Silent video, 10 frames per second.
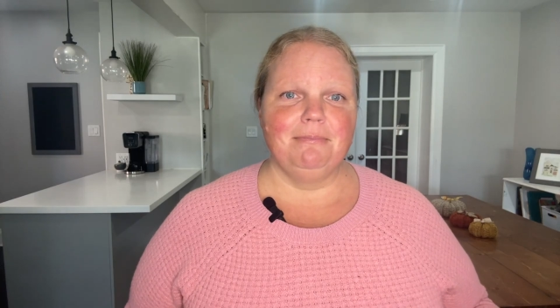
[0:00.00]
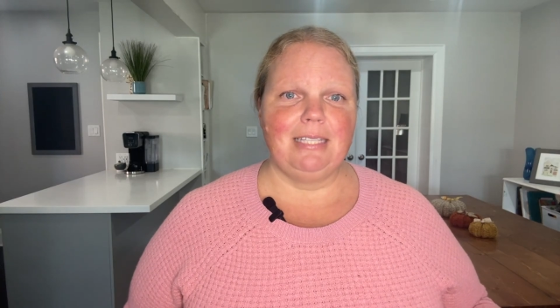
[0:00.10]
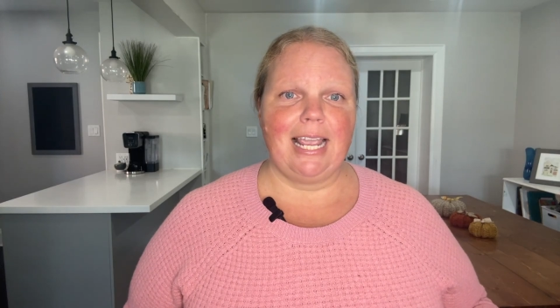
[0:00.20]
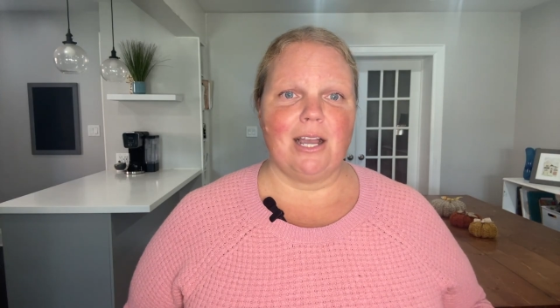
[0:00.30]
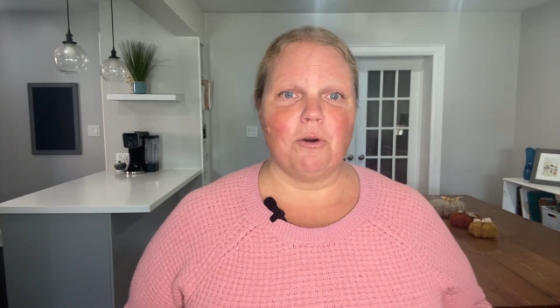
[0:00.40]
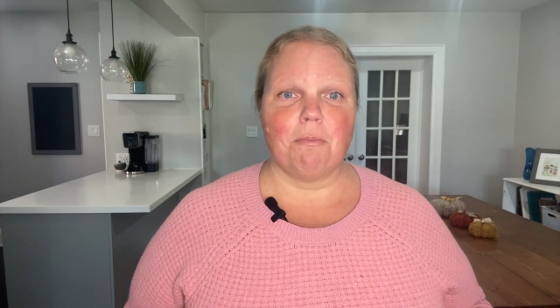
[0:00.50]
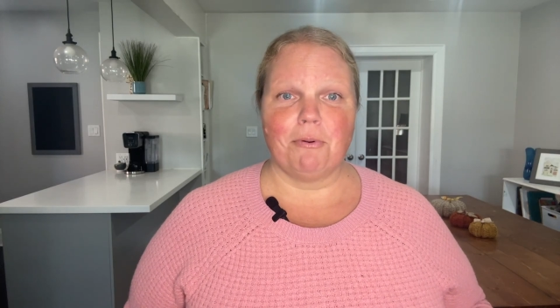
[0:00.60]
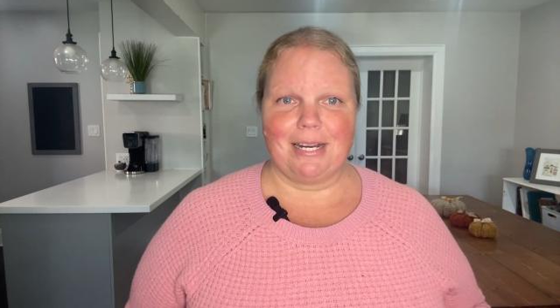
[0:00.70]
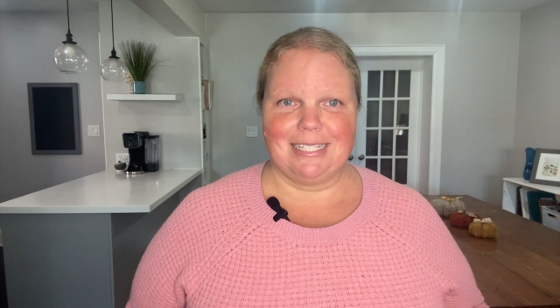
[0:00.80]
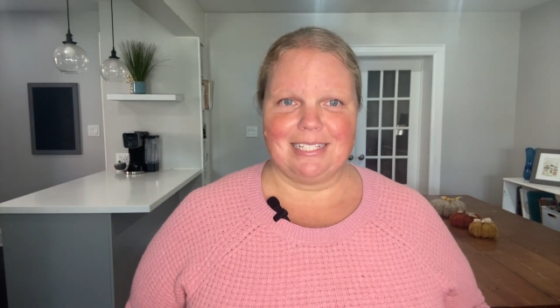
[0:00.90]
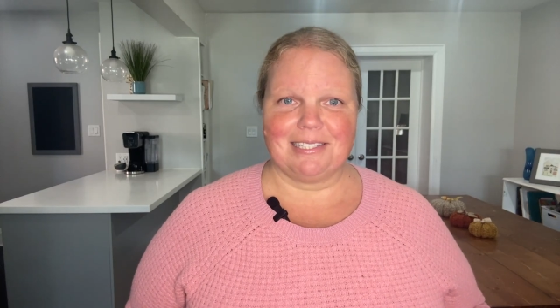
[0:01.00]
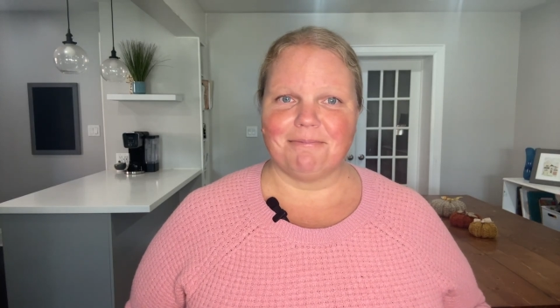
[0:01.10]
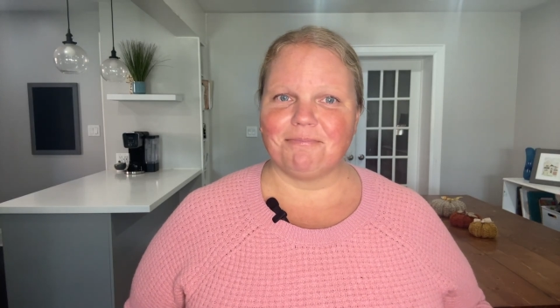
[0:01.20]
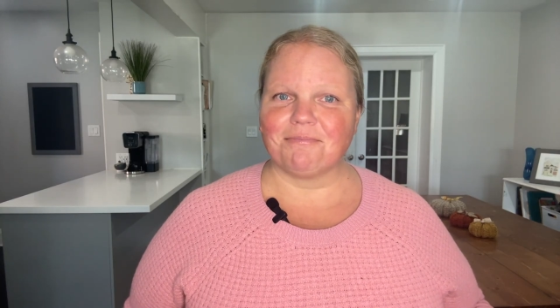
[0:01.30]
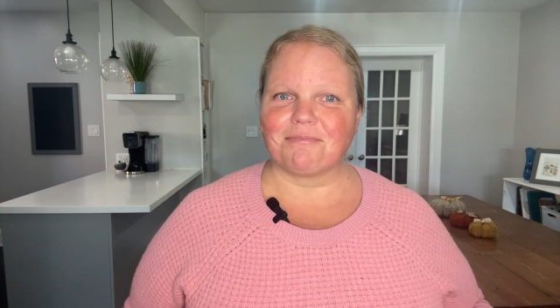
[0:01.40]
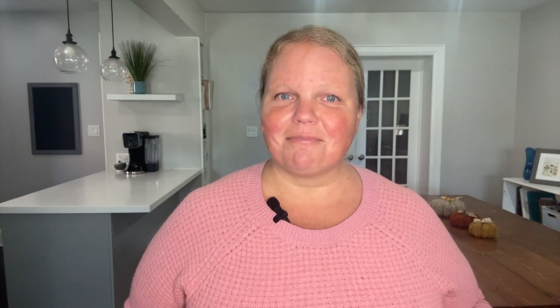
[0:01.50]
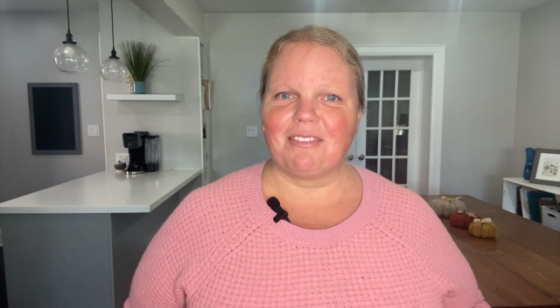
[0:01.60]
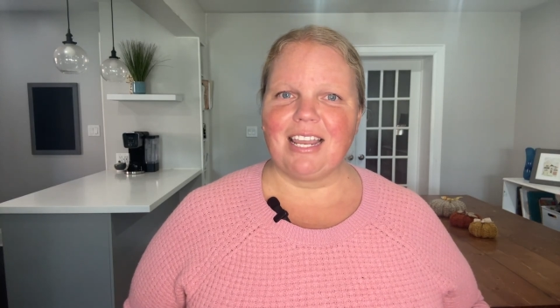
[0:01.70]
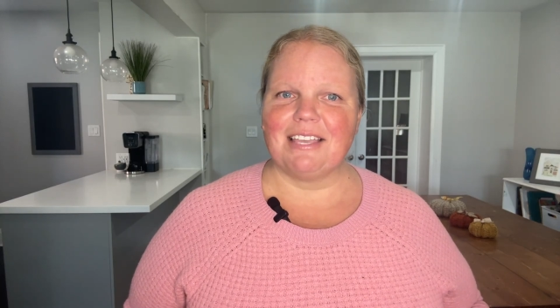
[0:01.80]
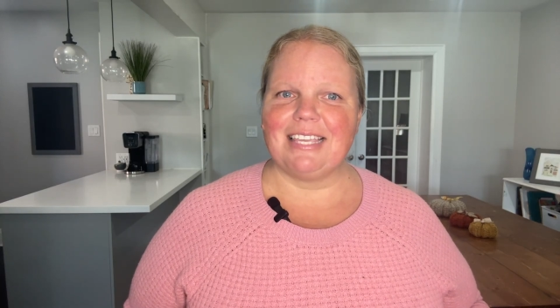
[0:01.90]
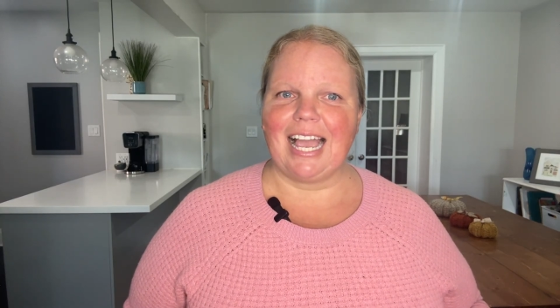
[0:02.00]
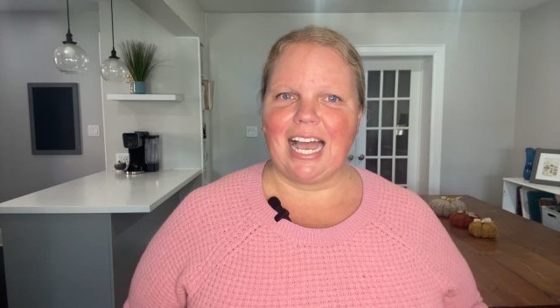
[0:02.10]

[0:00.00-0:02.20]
Now, prices. The